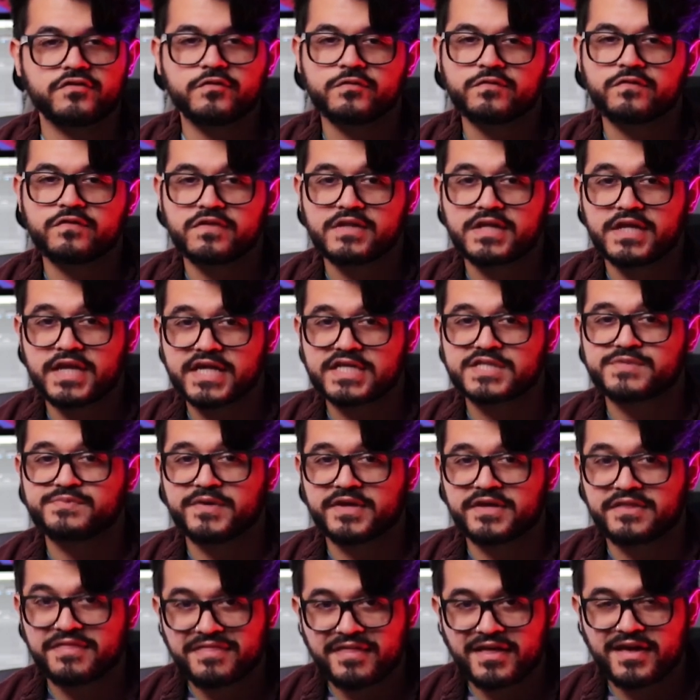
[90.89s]
due to the next
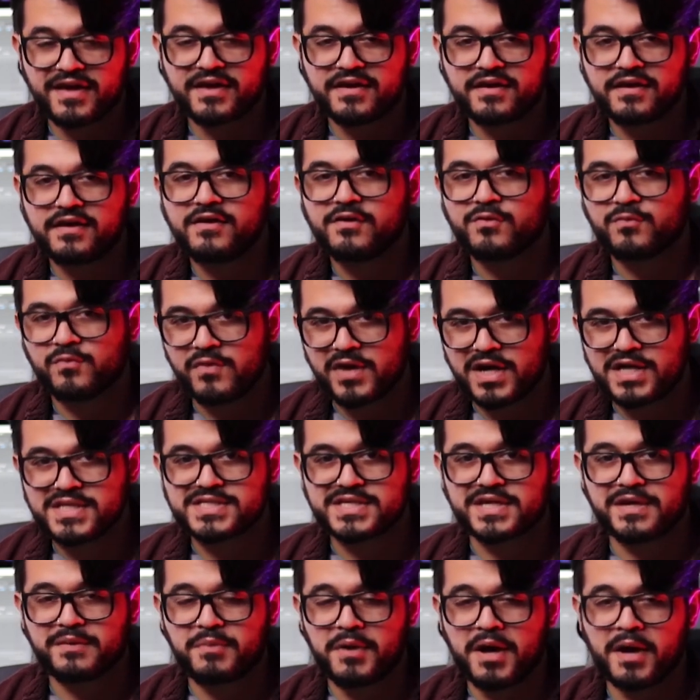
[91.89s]
big thing
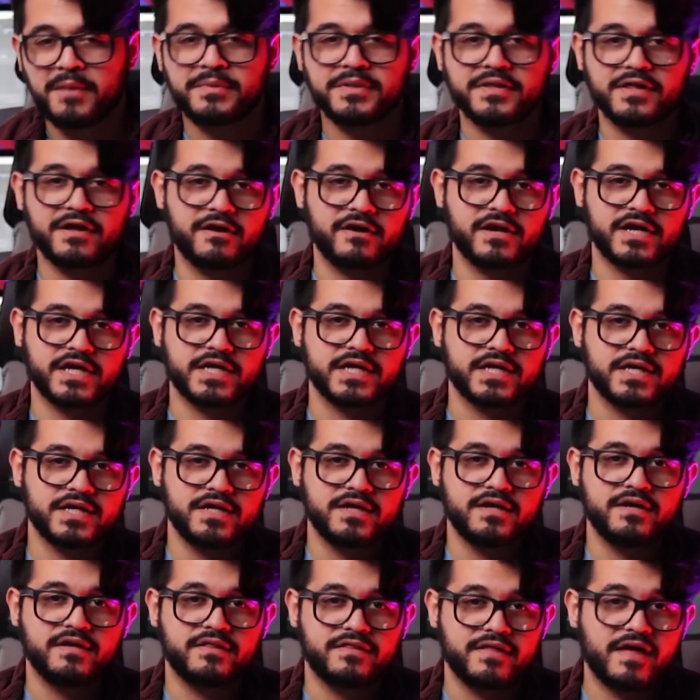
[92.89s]
rising in popularity.
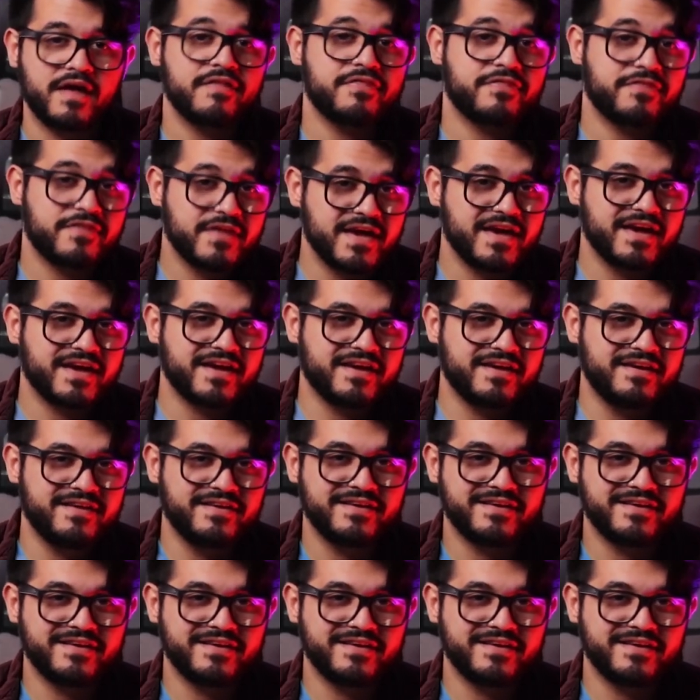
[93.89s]
That thing,